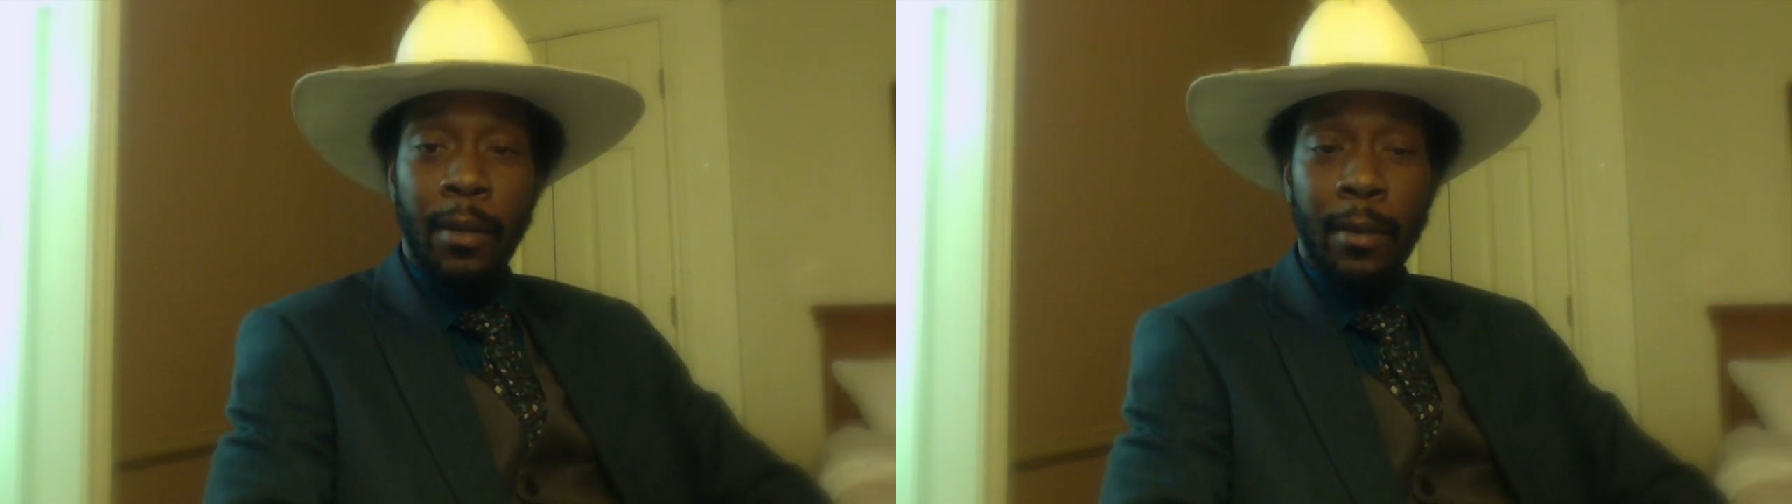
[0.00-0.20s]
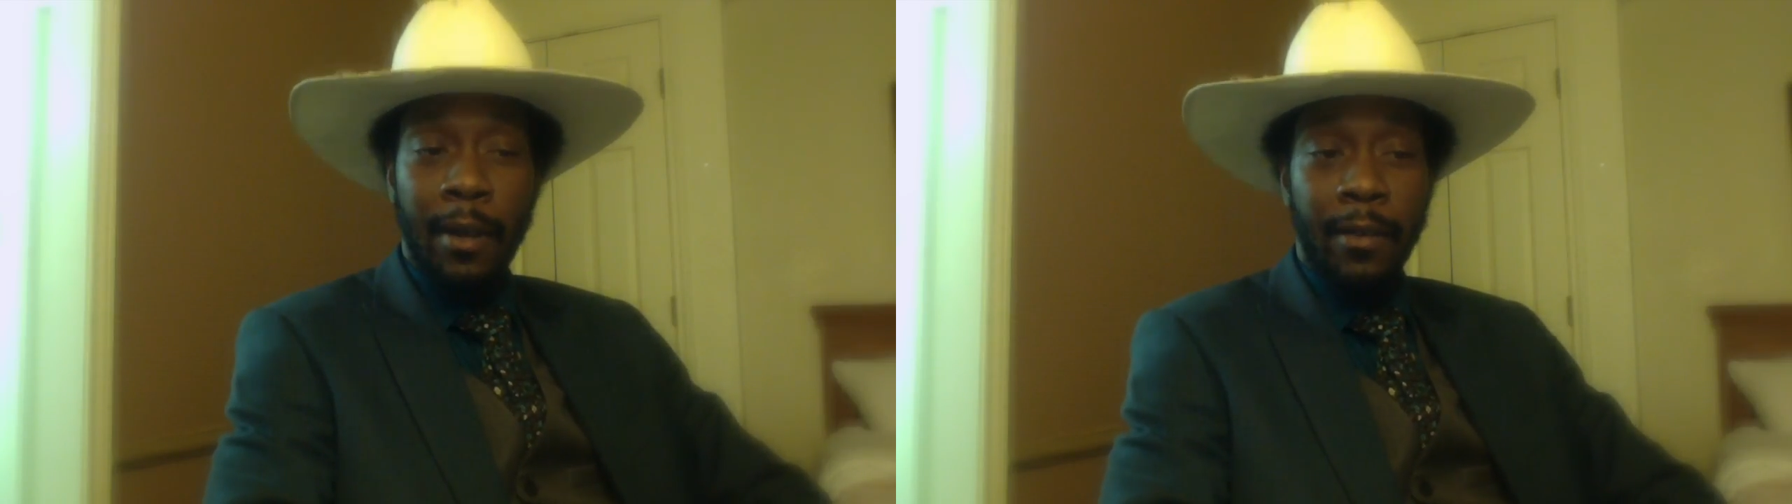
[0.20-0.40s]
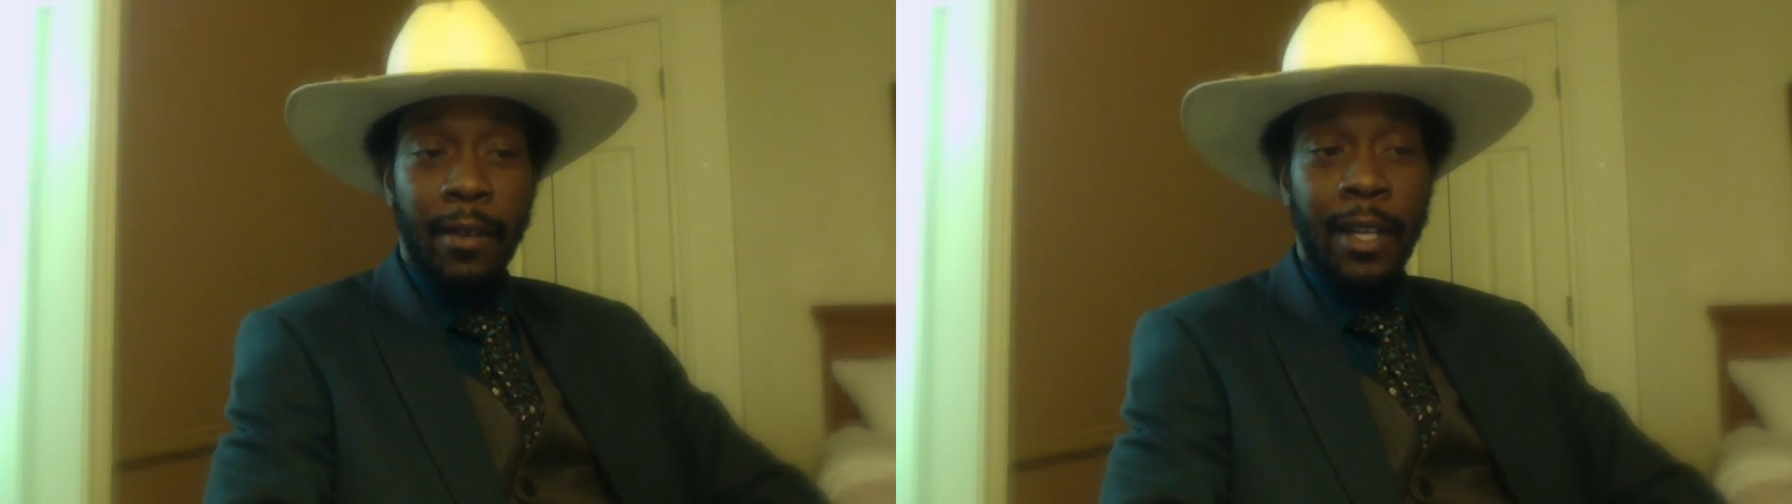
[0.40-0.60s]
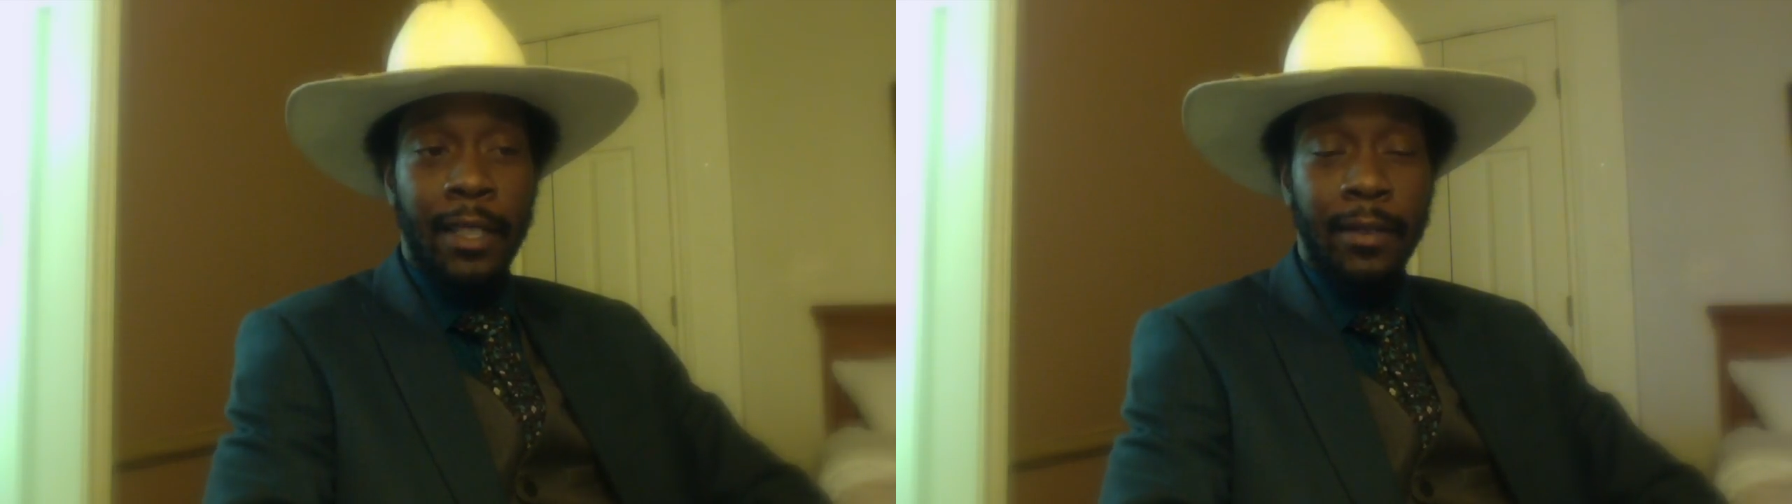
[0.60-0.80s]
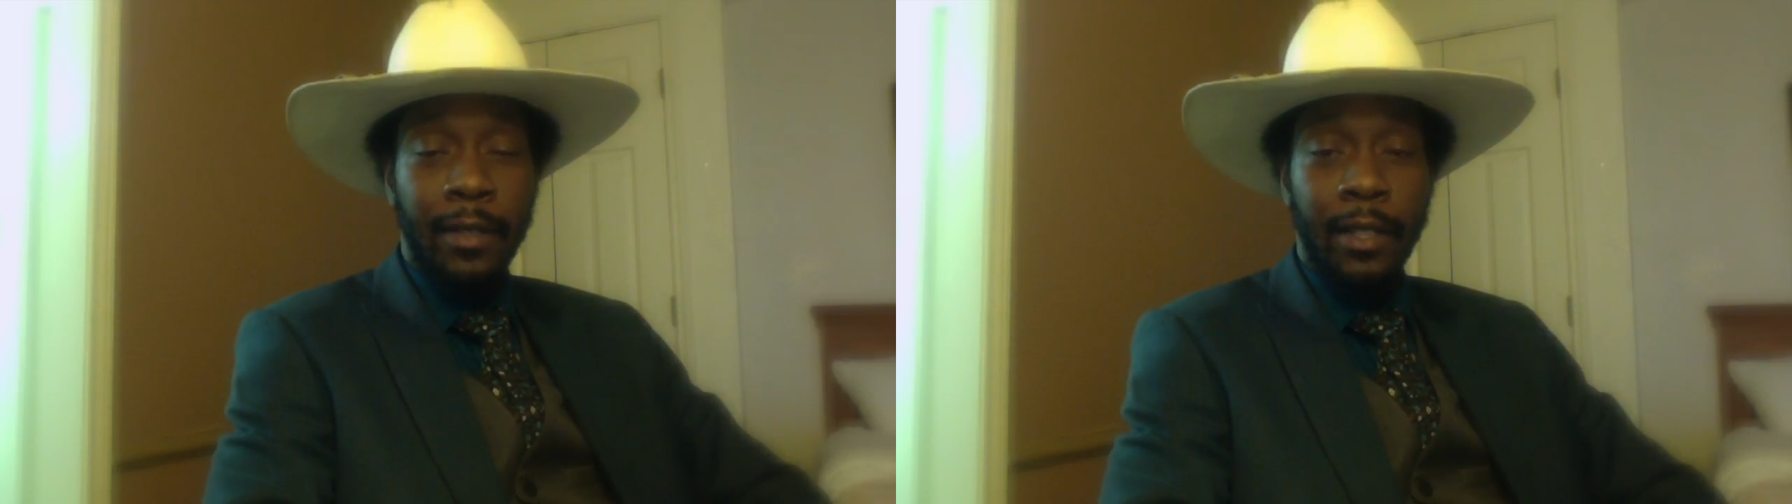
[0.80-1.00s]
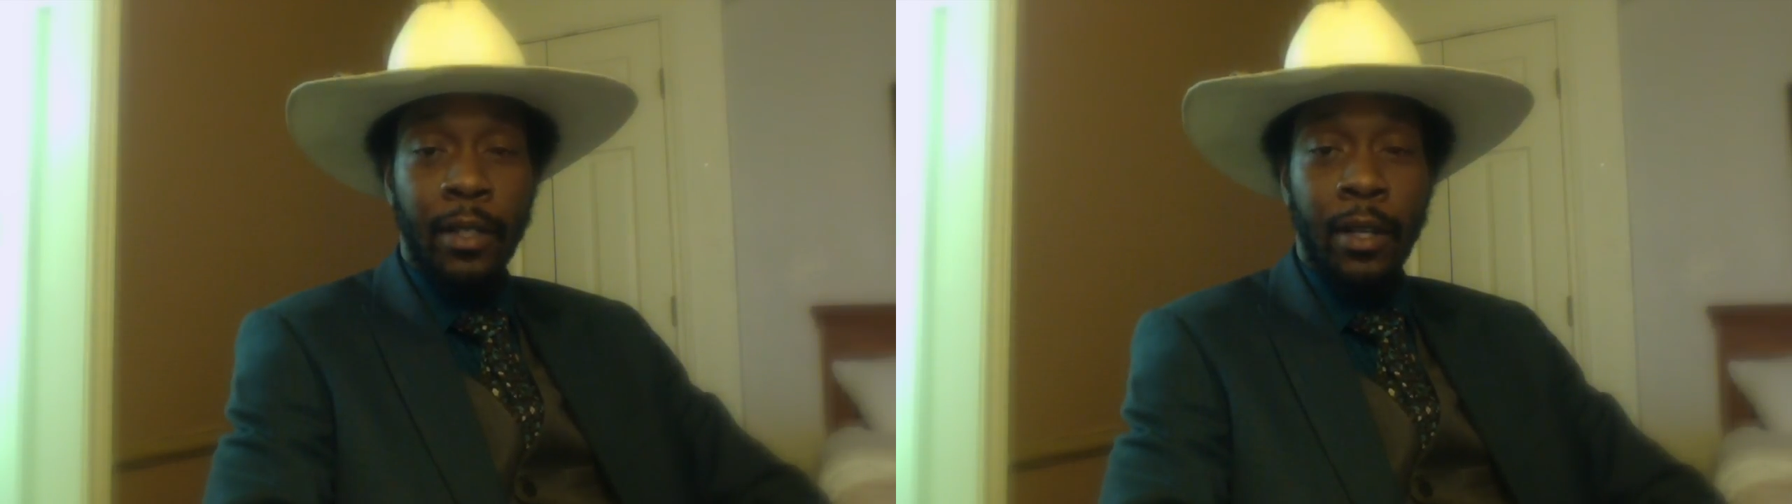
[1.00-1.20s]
of my philosophy,